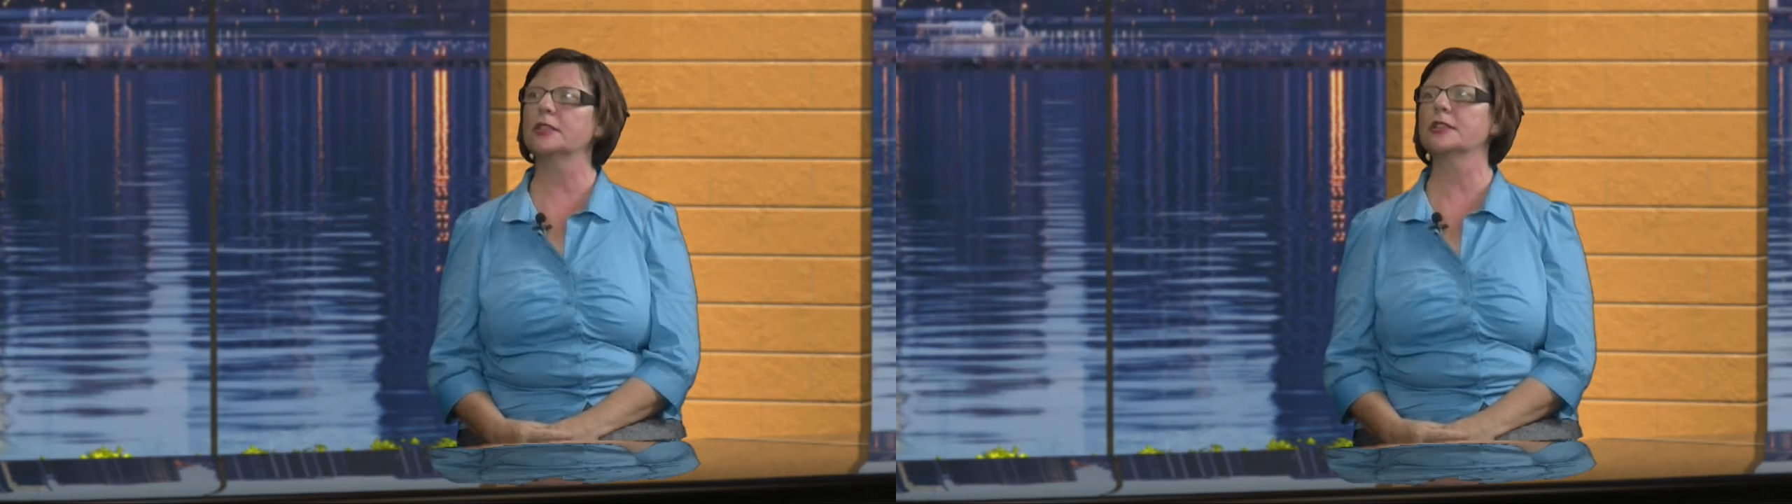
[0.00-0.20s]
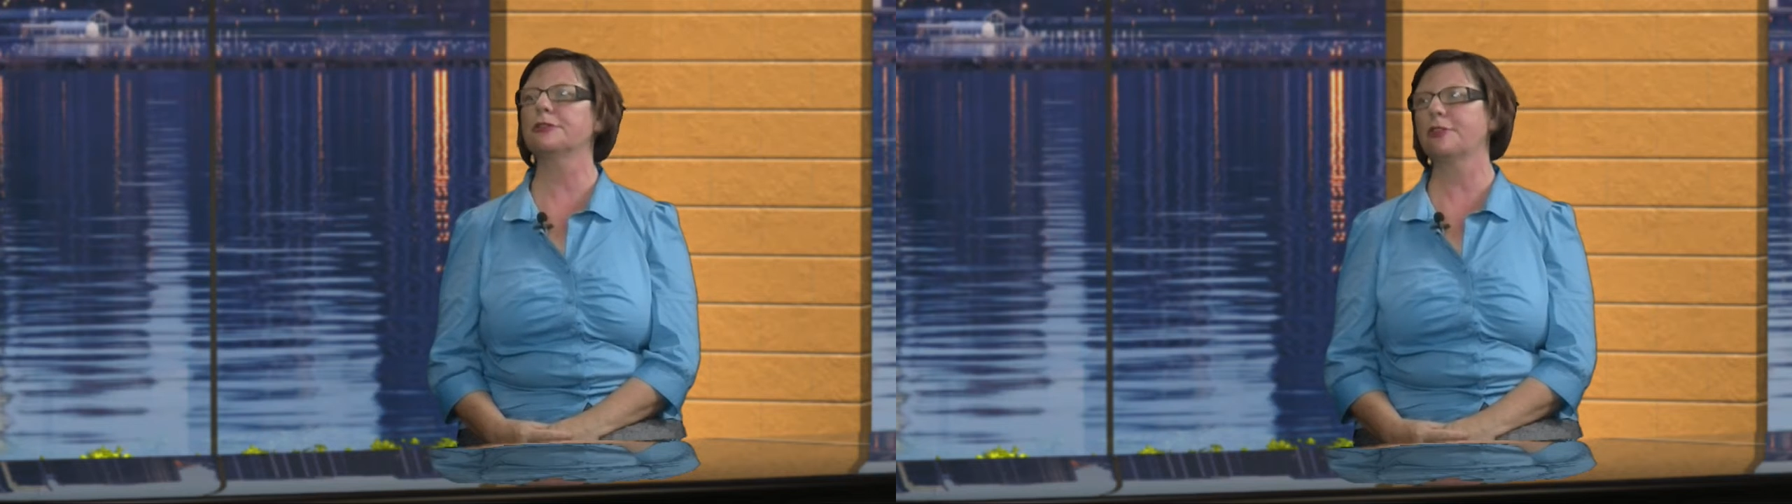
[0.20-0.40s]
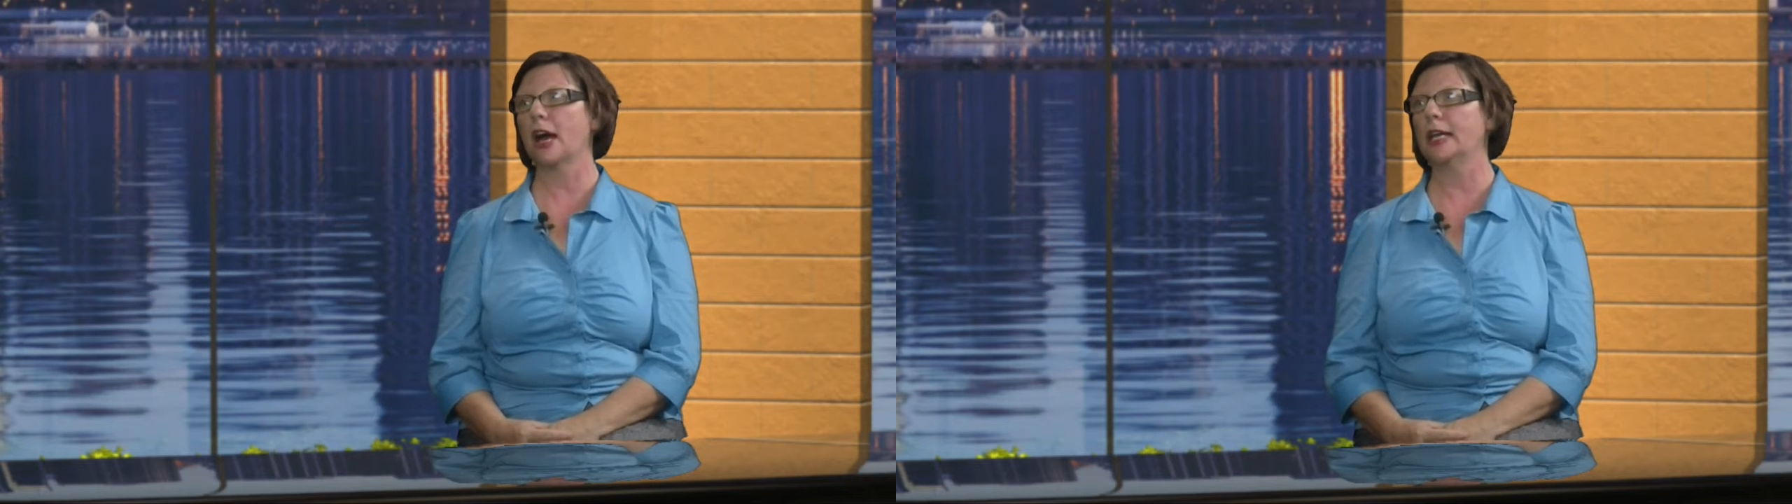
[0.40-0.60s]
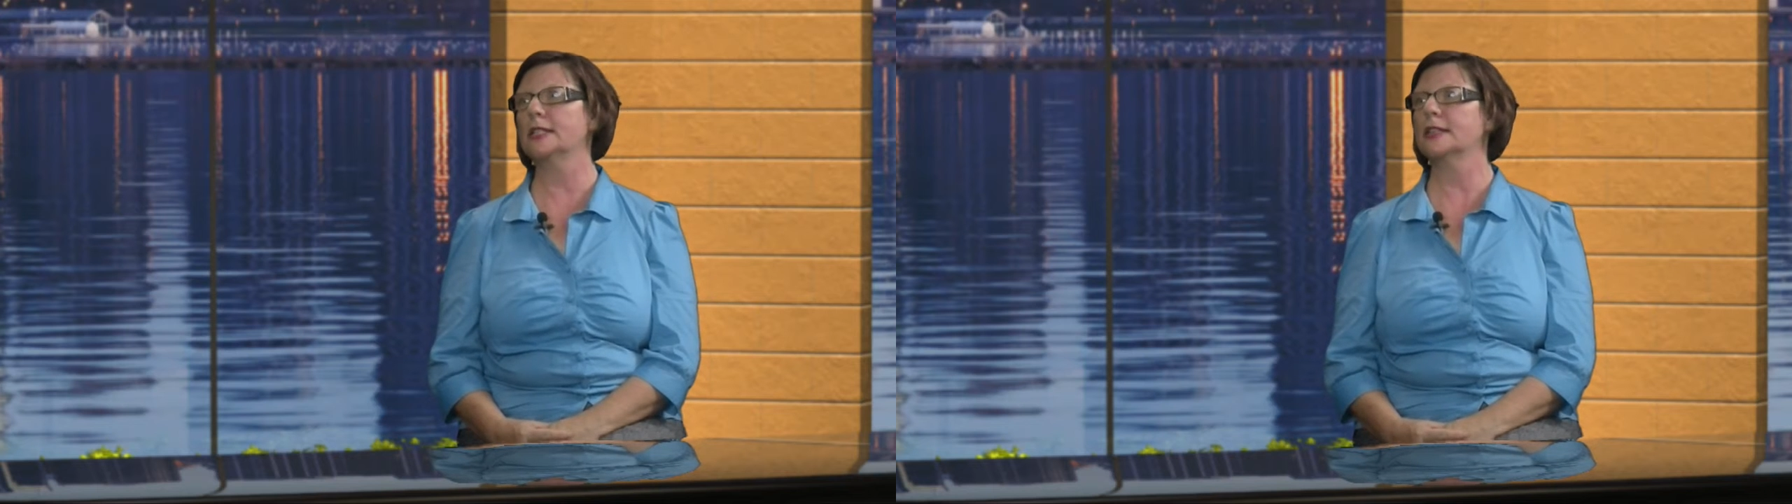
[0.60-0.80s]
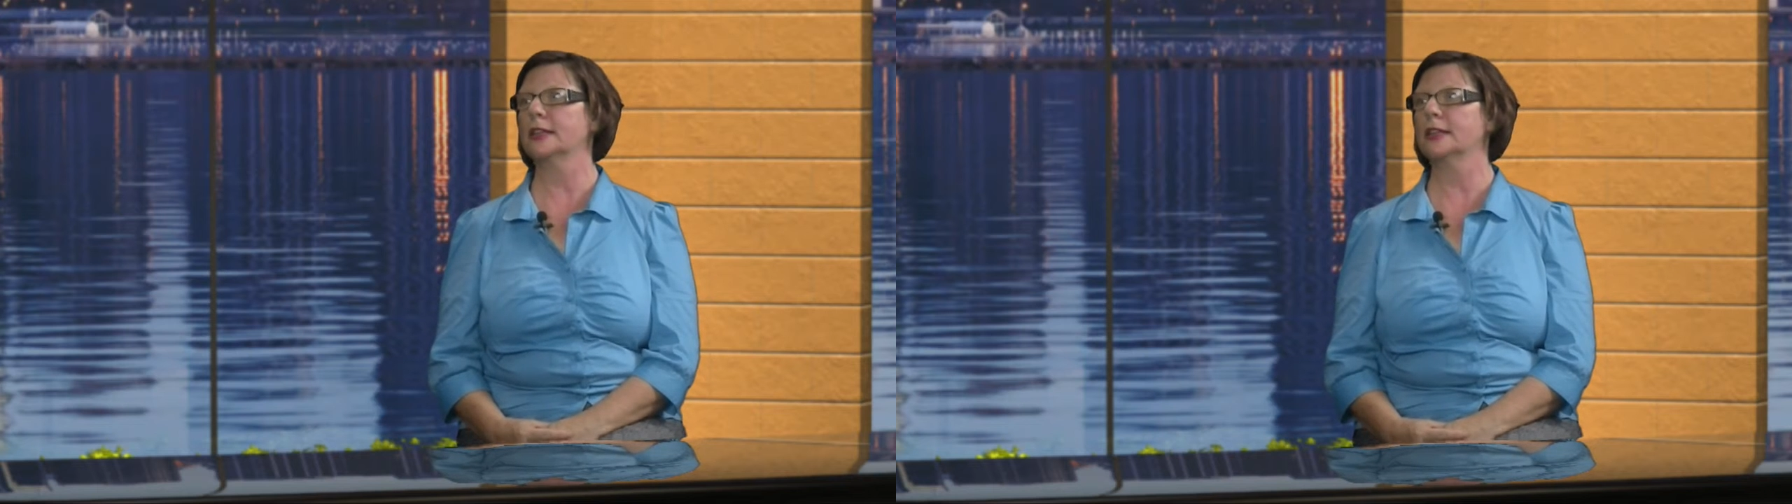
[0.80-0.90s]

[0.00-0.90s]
to find